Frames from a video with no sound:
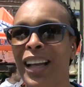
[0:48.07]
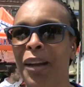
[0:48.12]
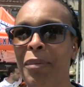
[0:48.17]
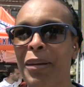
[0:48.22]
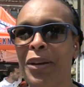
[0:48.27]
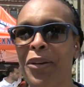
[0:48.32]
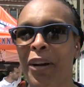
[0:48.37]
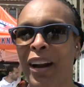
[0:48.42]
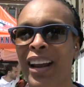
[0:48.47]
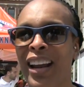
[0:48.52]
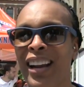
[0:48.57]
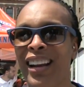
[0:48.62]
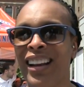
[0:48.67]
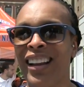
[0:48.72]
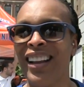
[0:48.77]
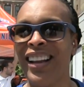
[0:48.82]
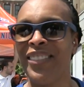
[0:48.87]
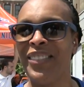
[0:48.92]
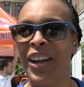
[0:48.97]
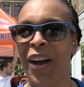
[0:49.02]
It'd be great.
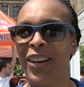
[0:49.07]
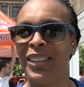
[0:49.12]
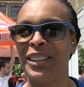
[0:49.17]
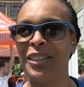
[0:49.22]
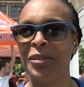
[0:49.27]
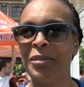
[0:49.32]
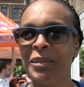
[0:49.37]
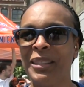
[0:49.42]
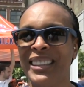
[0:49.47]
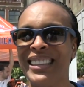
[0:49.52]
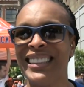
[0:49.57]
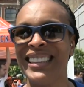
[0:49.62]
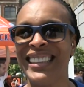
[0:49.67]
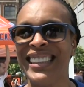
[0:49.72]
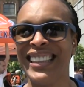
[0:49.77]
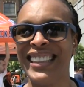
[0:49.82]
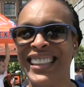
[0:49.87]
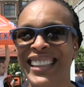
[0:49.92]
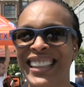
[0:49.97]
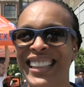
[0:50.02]
Yeah, it'd be
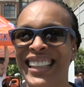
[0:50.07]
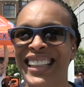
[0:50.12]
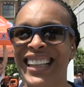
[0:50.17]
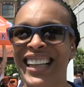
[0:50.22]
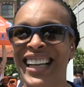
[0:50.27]
good for the game,